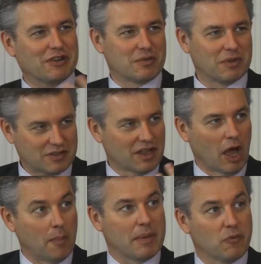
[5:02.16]
something that's
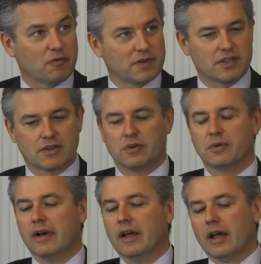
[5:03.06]
a bit more physical,
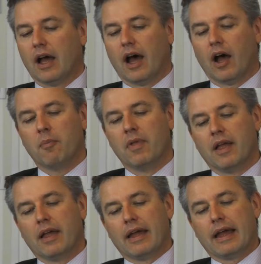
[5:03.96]

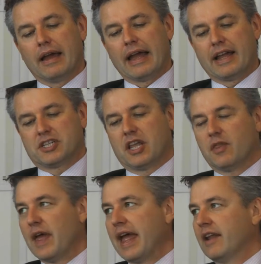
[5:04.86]
actually
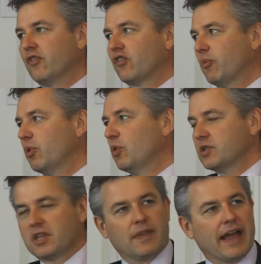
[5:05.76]
then
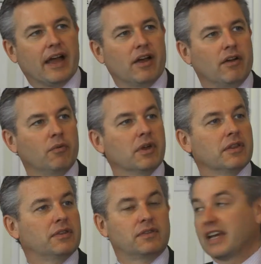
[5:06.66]
supporting that
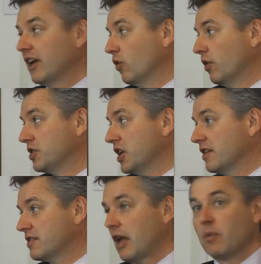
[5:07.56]
with technology
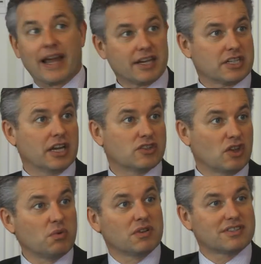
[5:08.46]
to say, well, actually, so
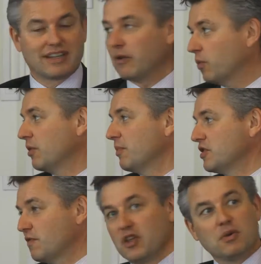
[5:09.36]
you understand what it
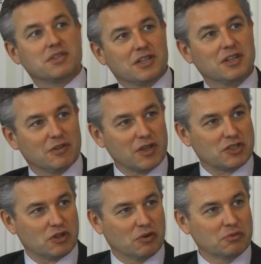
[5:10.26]
means for you as an
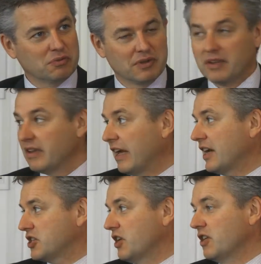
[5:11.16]
individual,
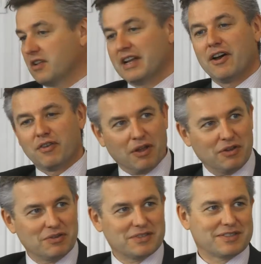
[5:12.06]
actually, you can now go
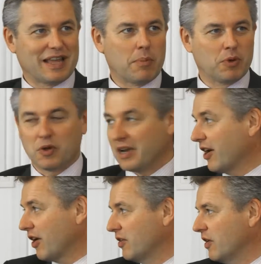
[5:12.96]
and use this app, or you can now
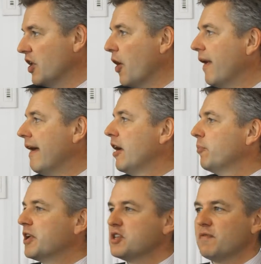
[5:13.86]
go and, you know,
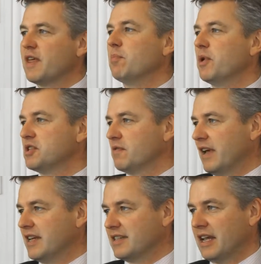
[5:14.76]
because you've then
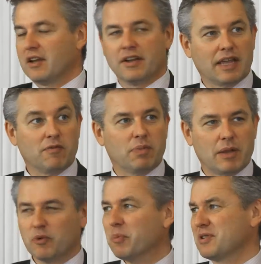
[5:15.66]
motivated and given
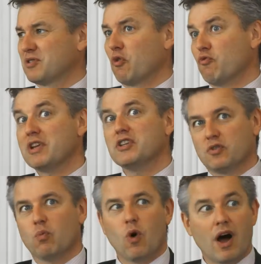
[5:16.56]
people almost the
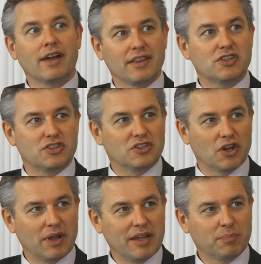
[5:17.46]
reason why they should
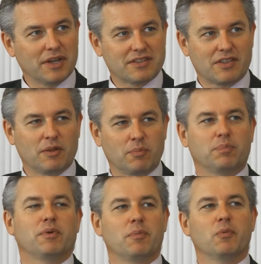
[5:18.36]
do it, because I think the
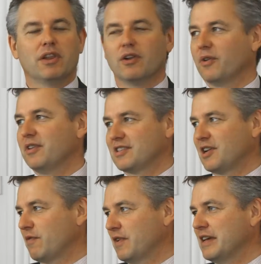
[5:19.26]
problem with a lot of this
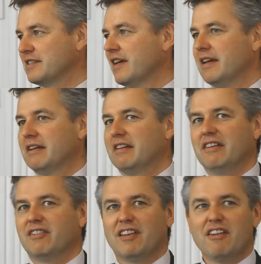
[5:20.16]
stuff is
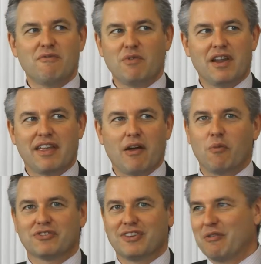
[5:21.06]
they don't really get
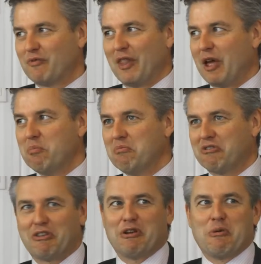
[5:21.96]
what's in it for them,
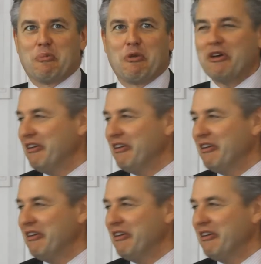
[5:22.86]
so they don't bother.